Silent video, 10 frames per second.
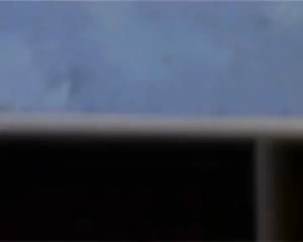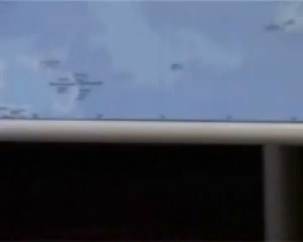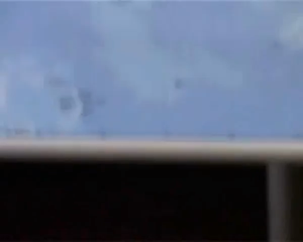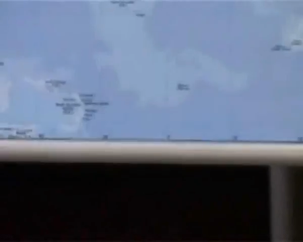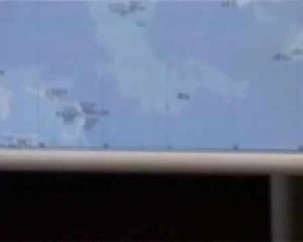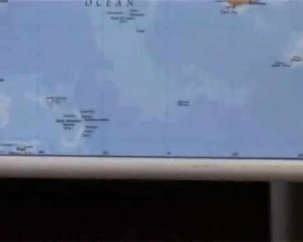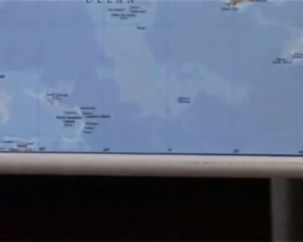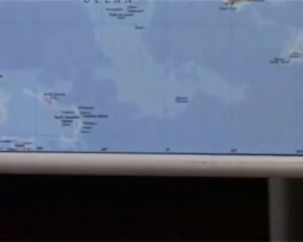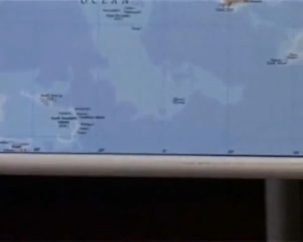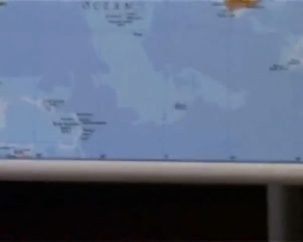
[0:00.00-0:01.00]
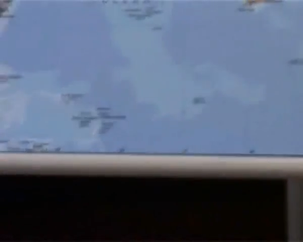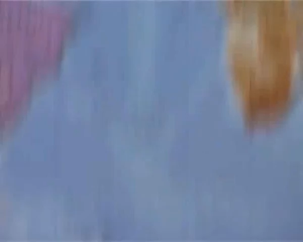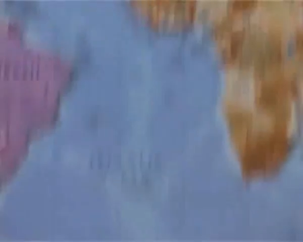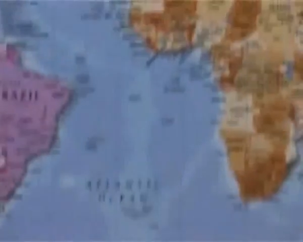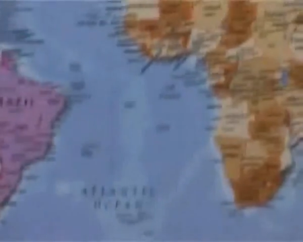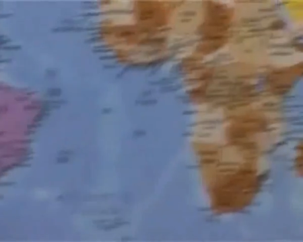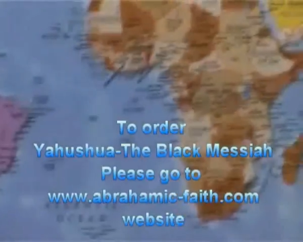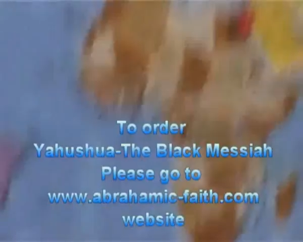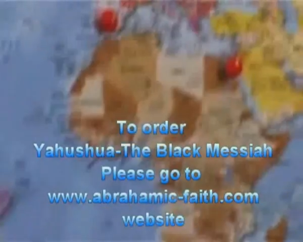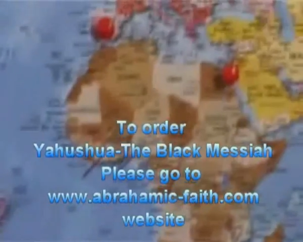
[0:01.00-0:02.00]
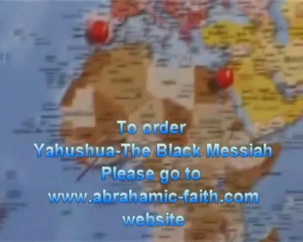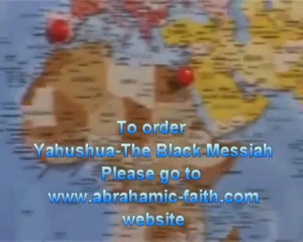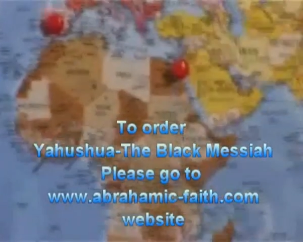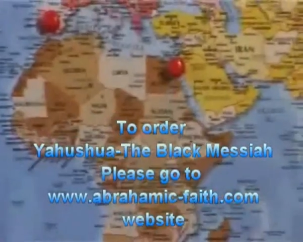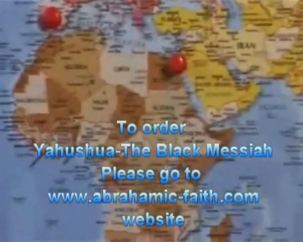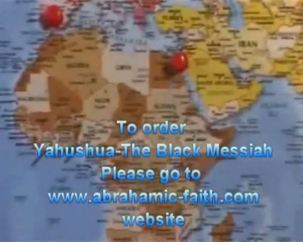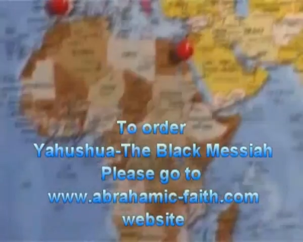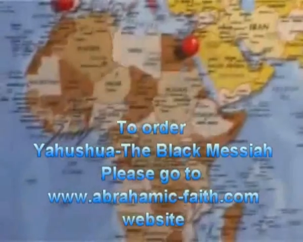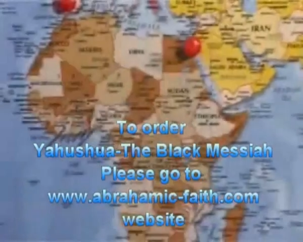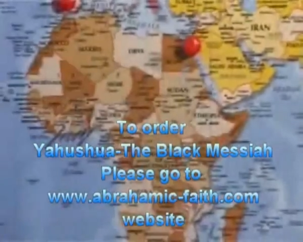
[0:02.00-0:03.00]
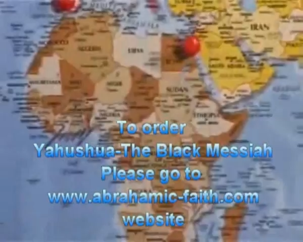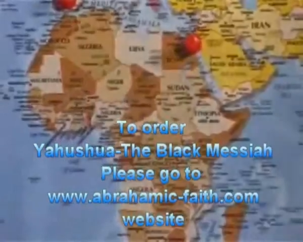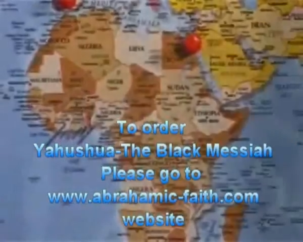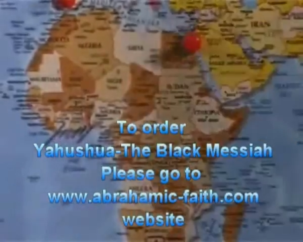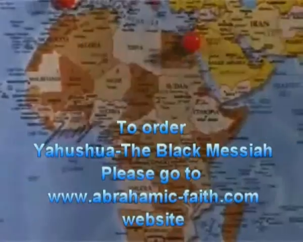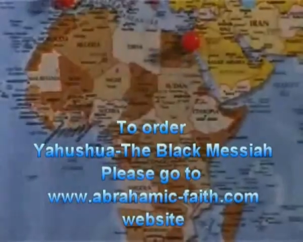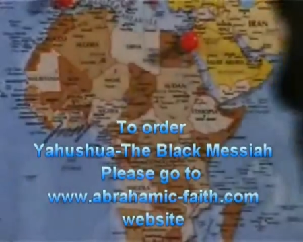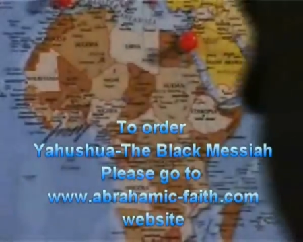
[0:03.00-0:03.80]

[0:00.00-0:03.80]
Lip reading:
No face is visible, so there are no lips to read.